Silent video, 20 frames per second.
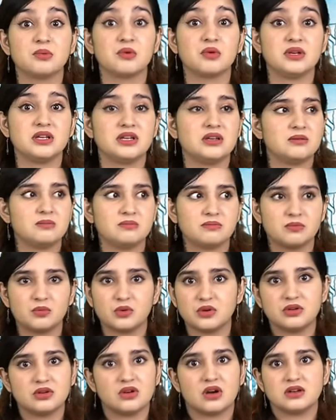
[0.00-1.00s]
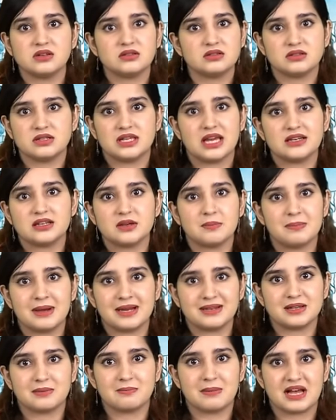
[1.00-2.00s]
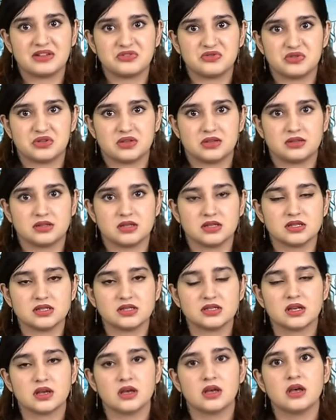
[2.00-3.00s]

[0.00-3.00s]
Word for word: Bholi would not get a better match than this.